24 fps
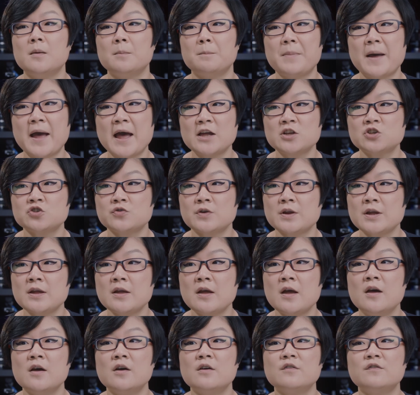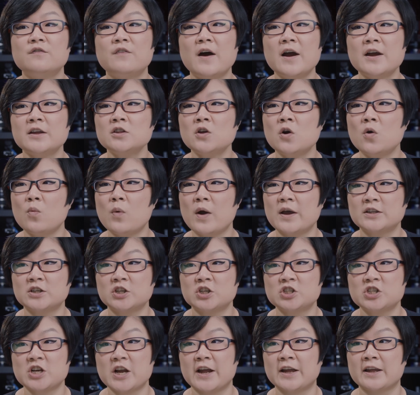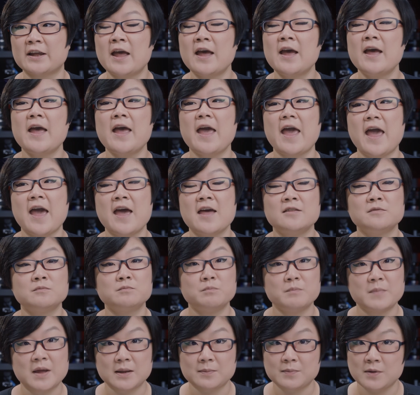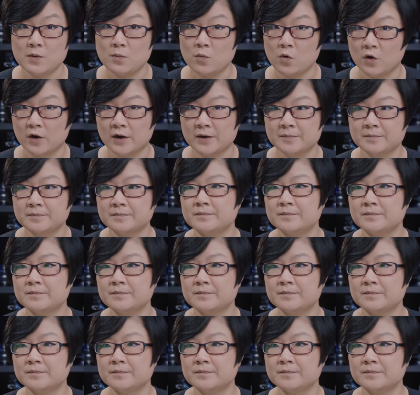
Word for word: battery, final weather check, and maybe more.